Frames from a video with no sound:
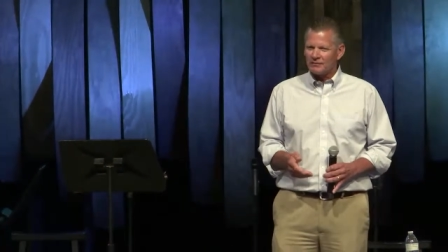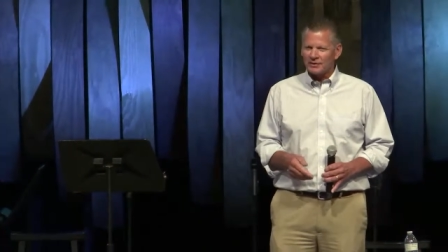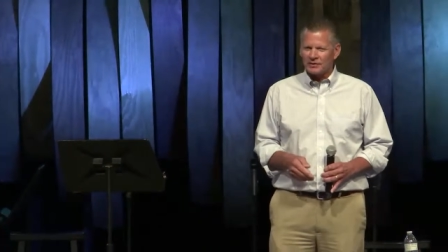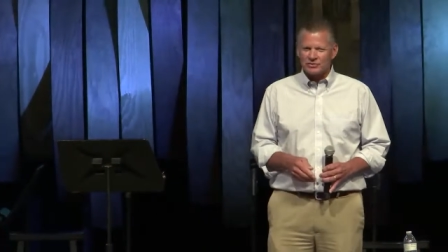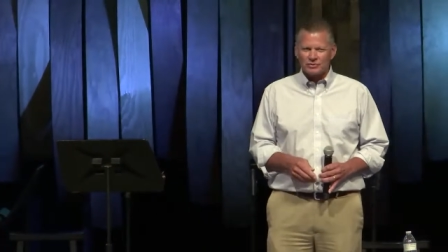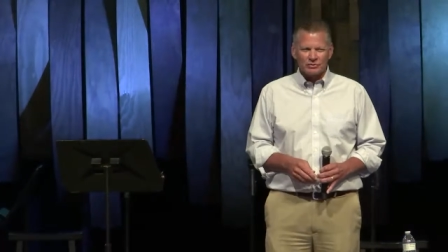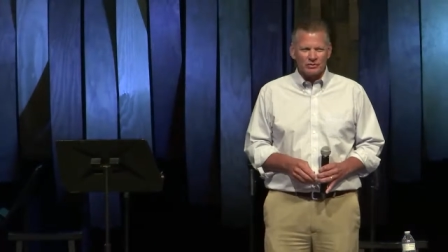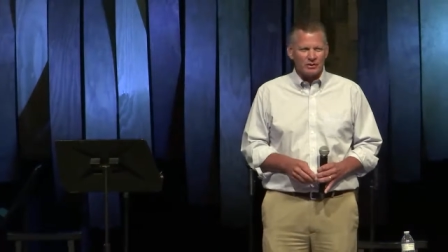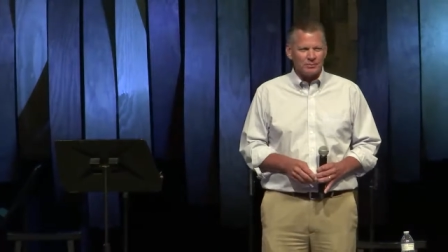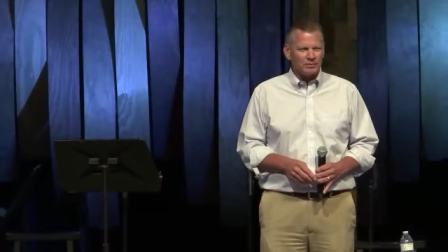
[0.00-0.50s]
I
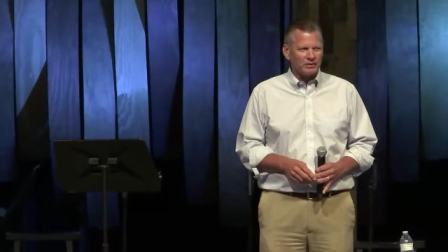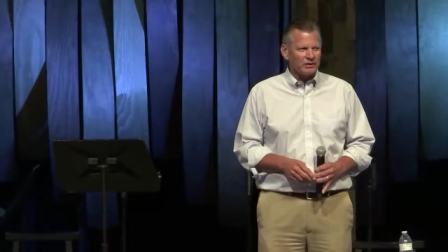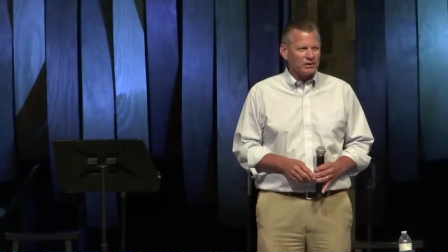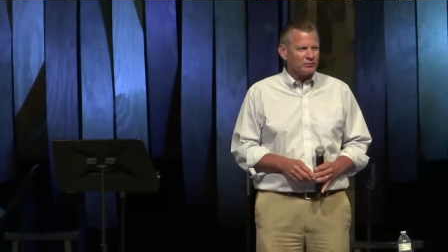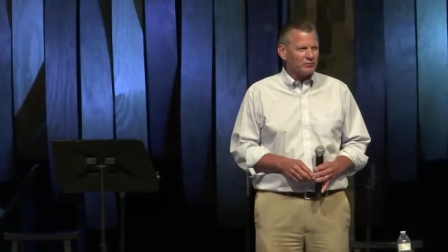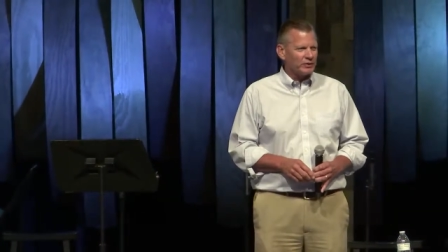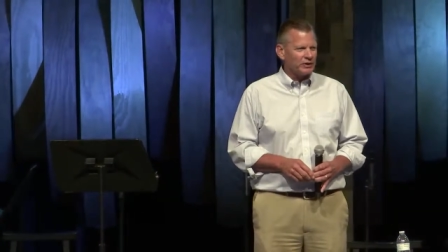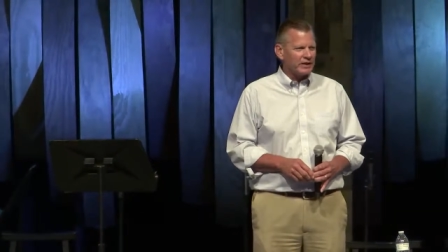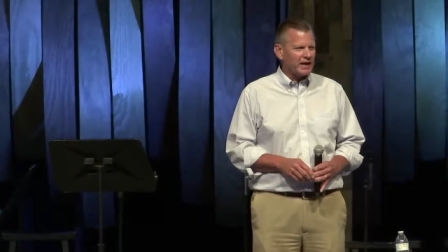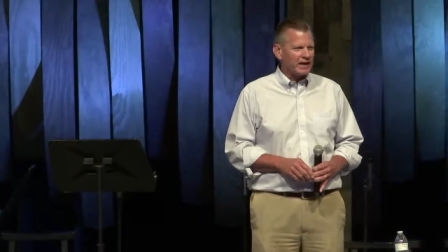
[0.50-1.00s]
truly believe
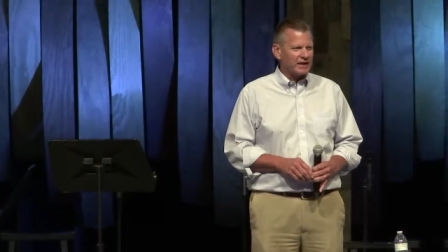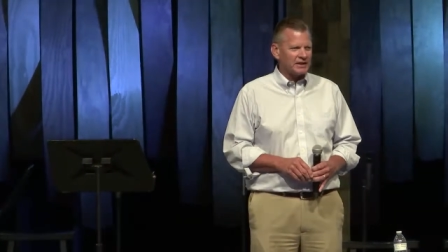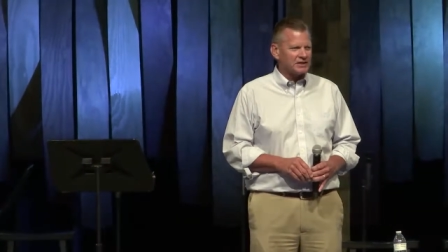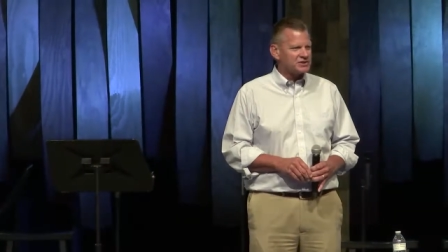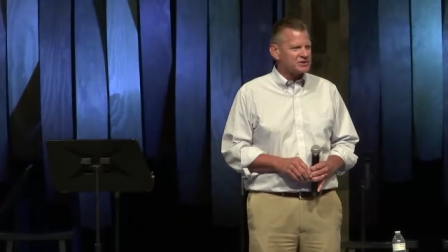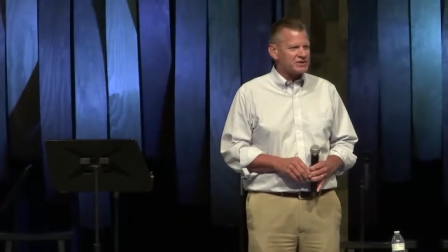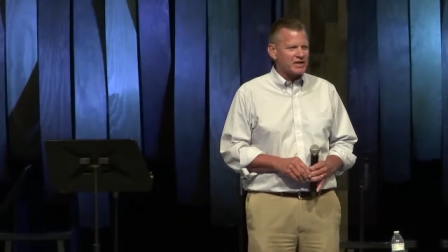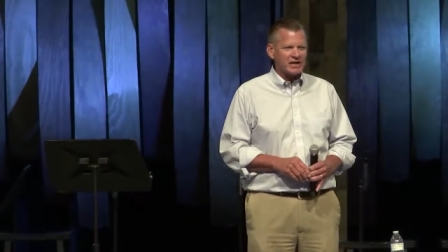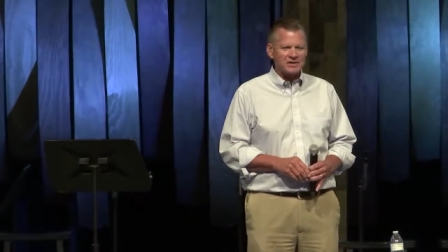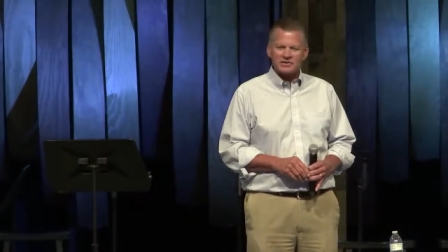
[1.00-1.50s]
we can't
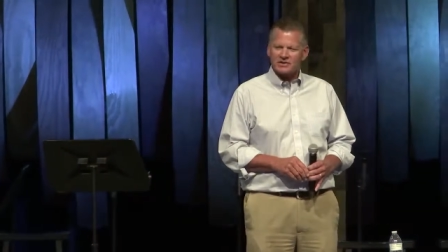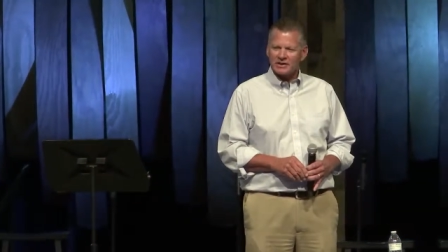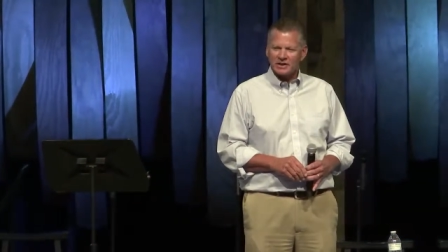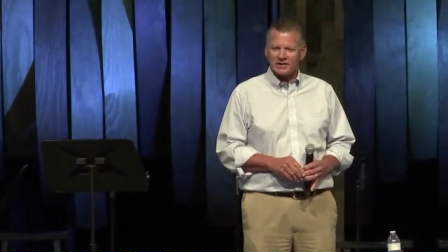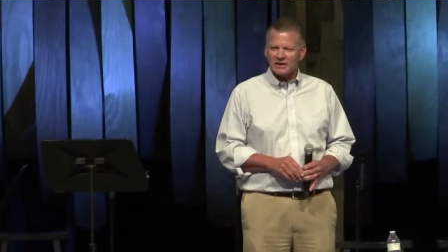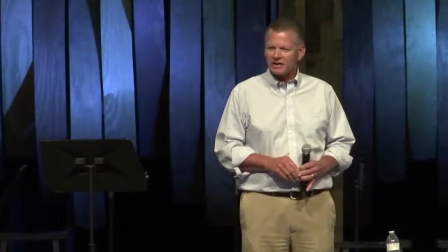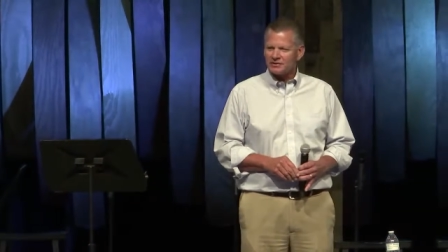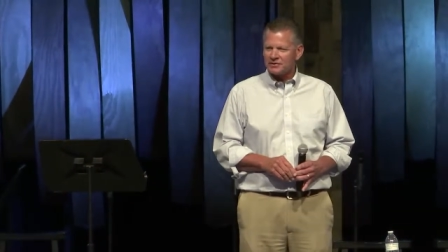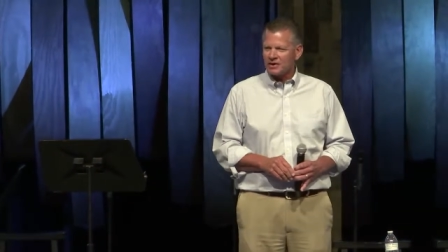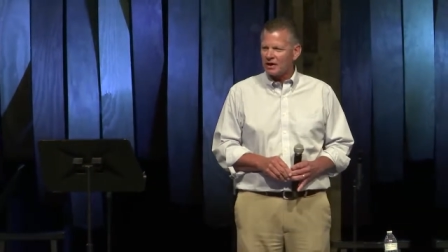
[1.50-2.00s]
assess it at
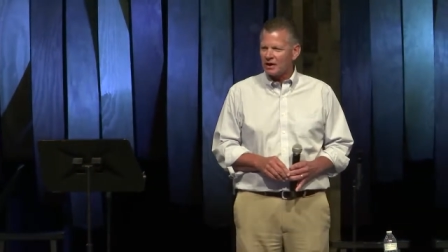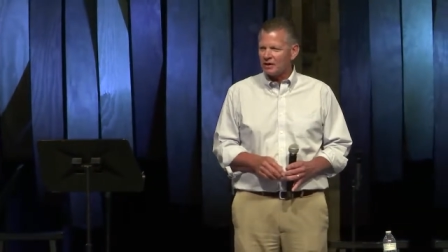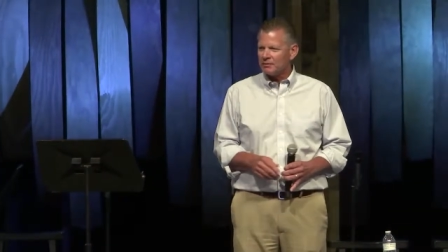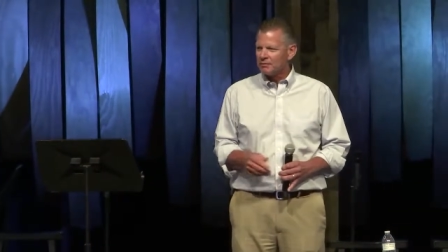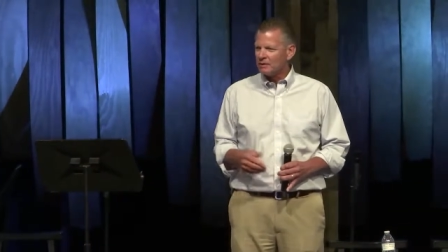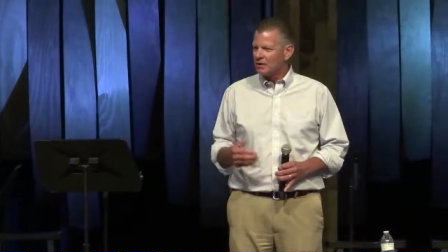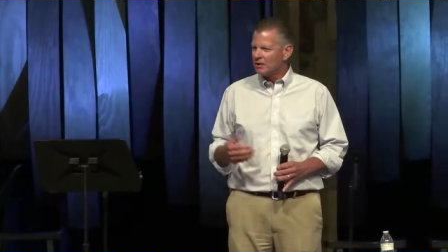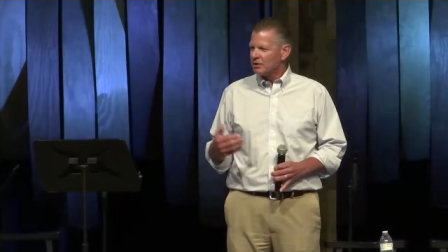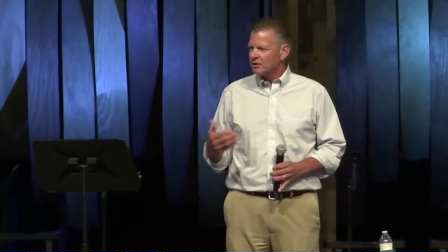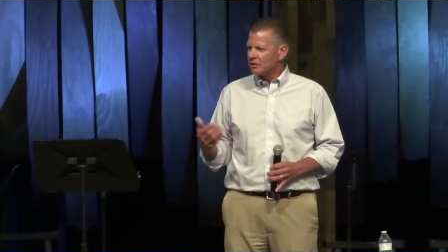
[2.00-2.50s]
that time
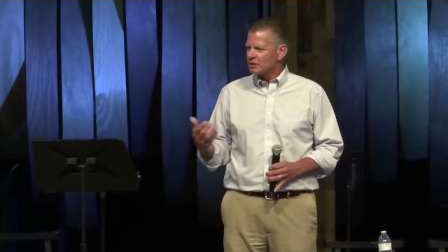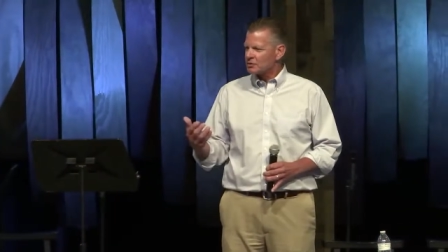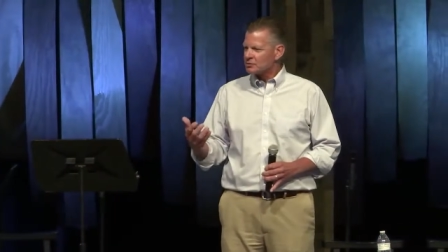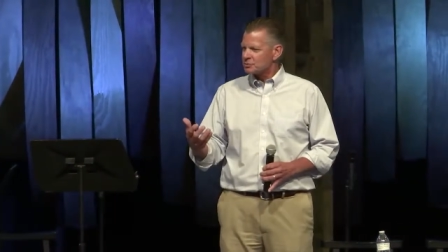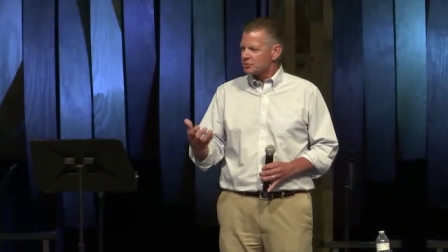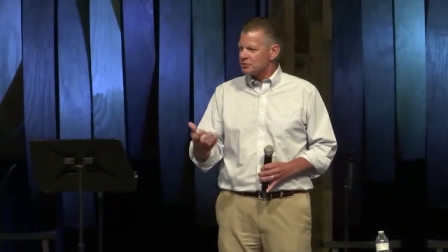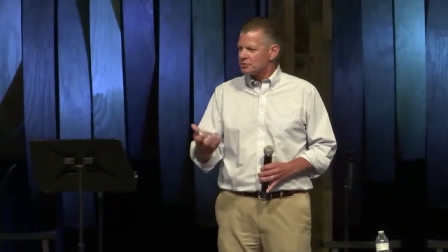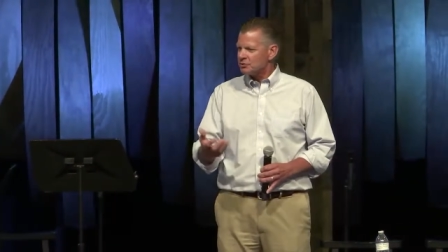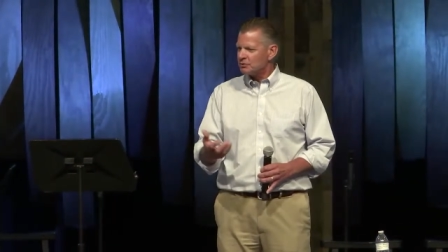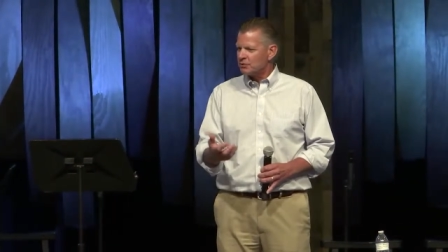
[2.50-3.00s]
because we're
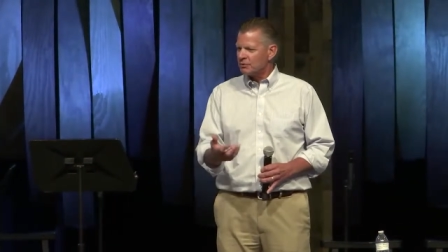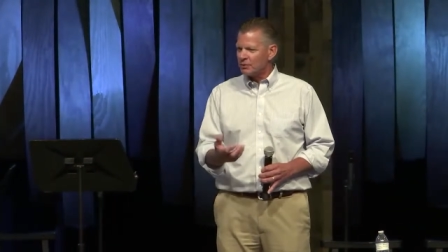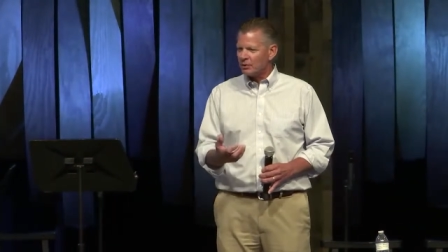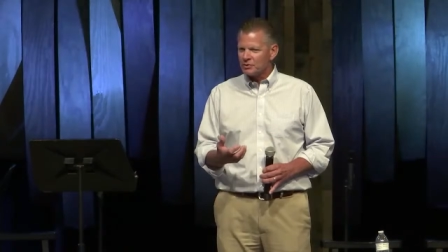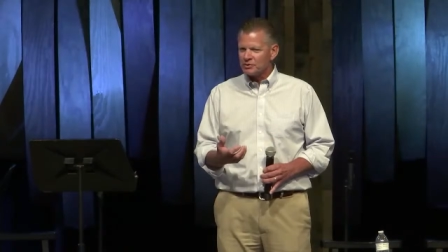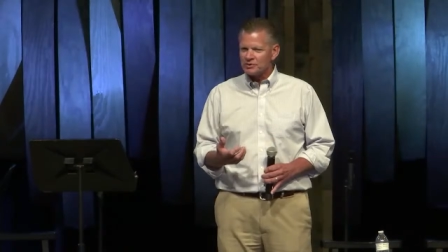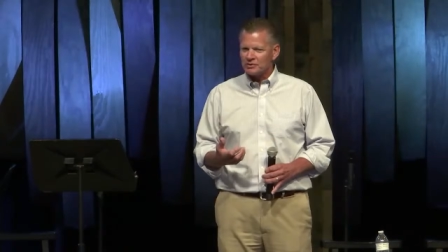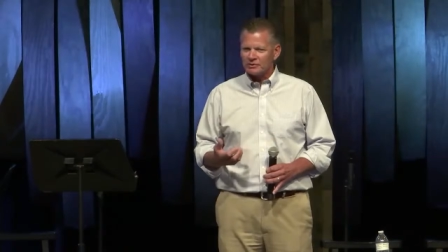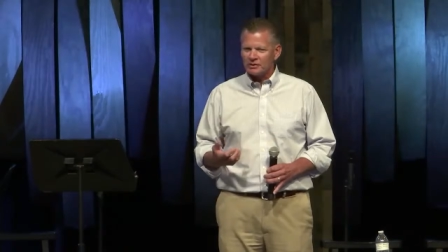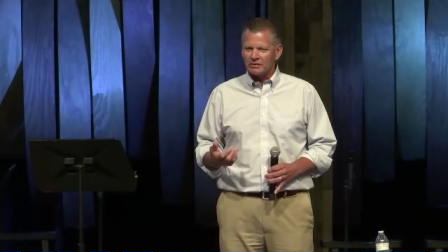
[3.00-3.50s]
too
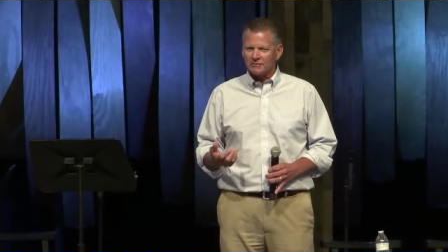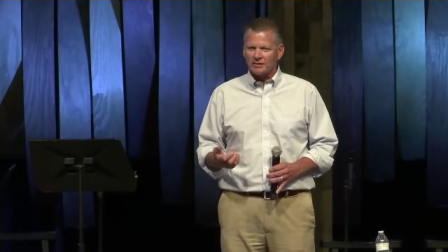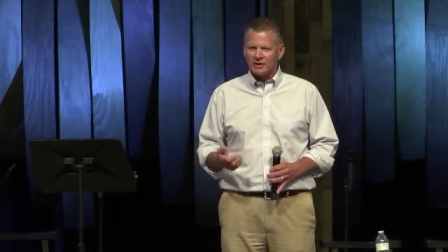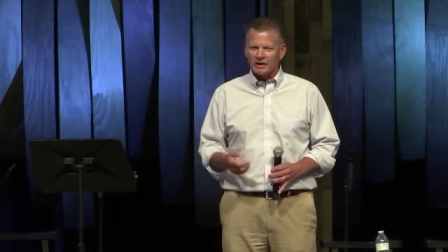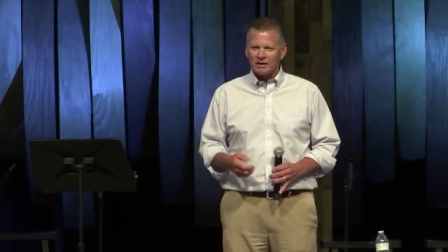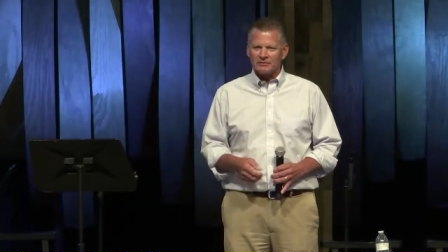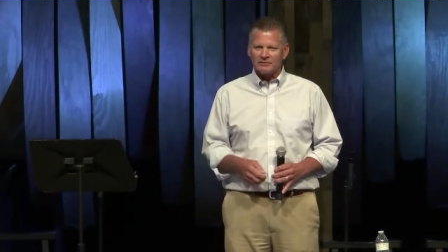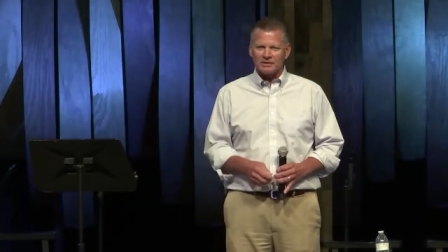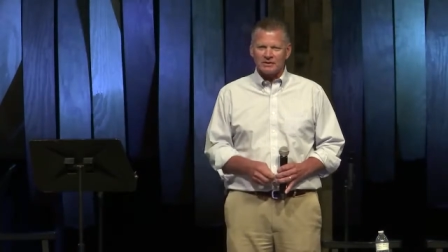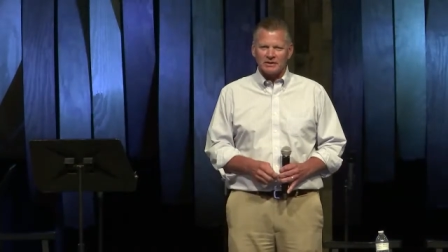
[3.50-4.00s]
emotionally
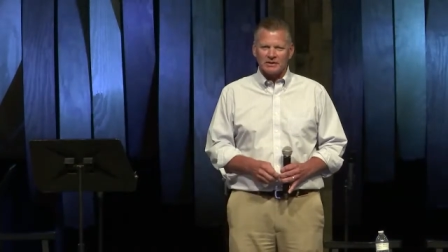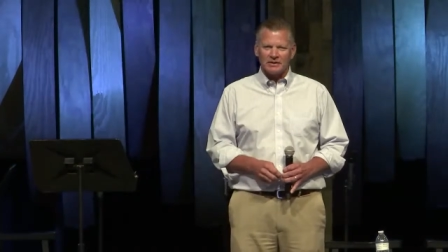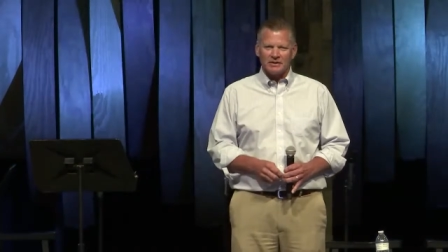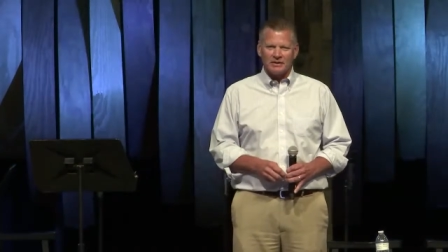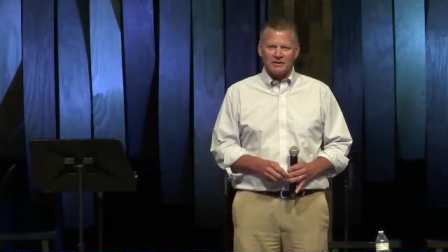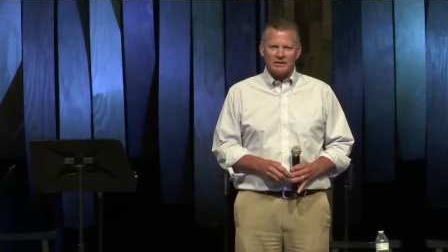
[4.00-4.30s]
involved in it.